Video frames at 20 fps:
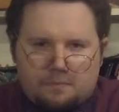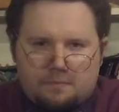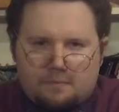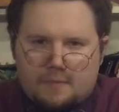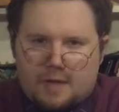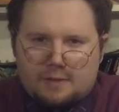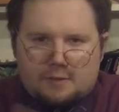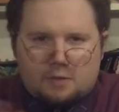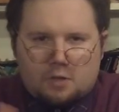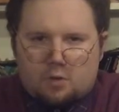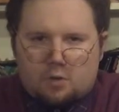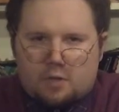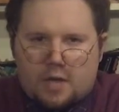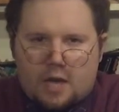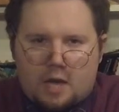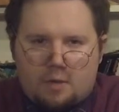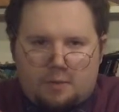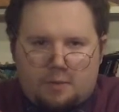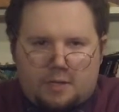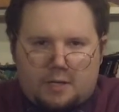That's
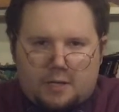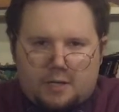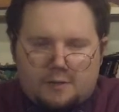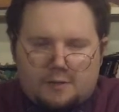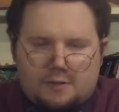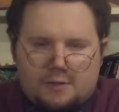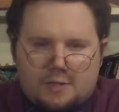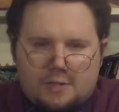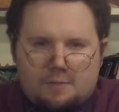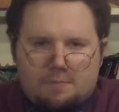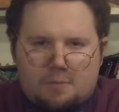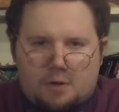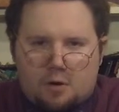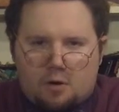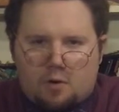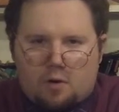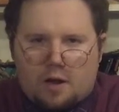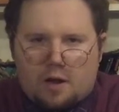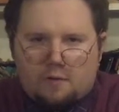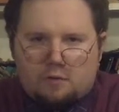okay because these
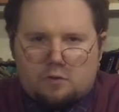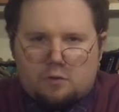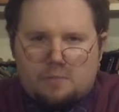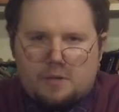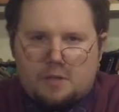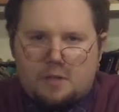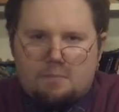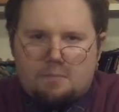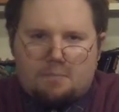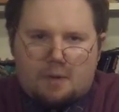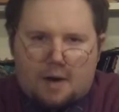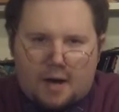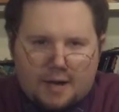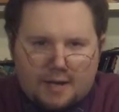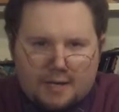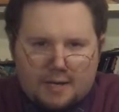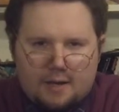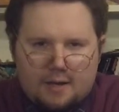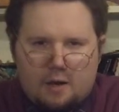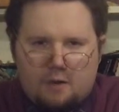paragraphs will be the
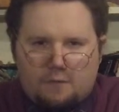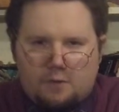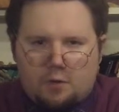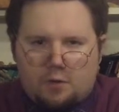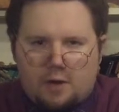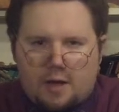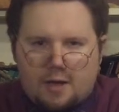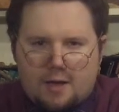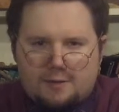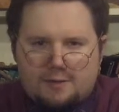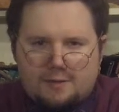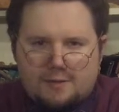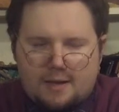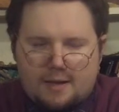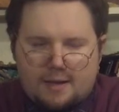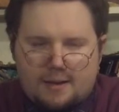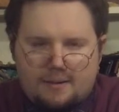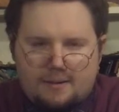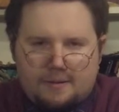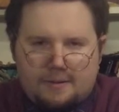body of your
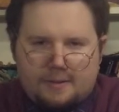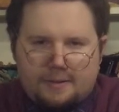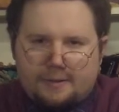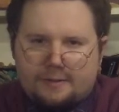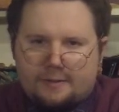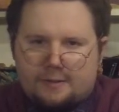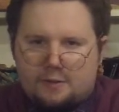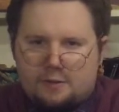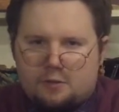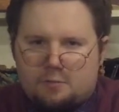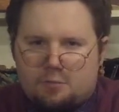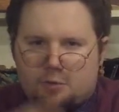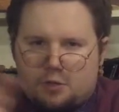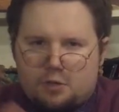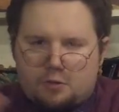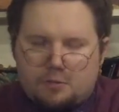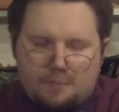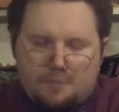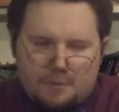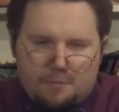essay. This is where
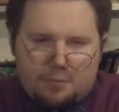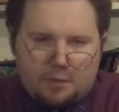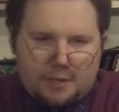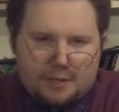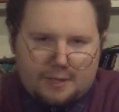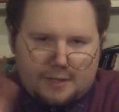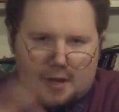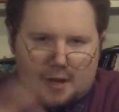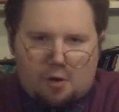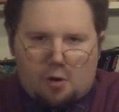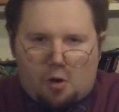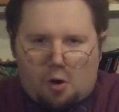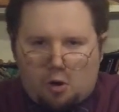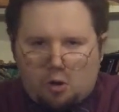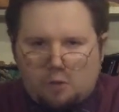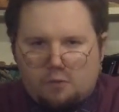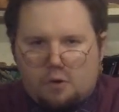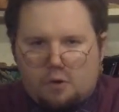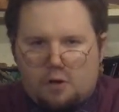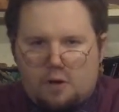you will be putting down
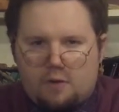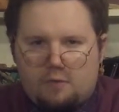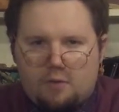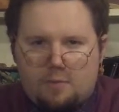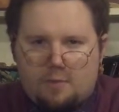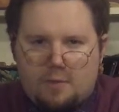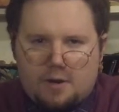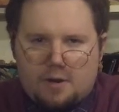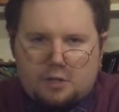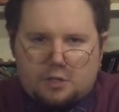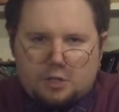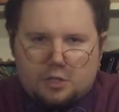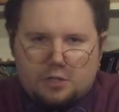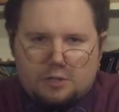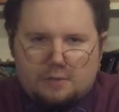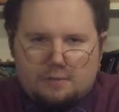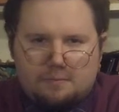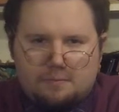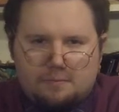all of your information.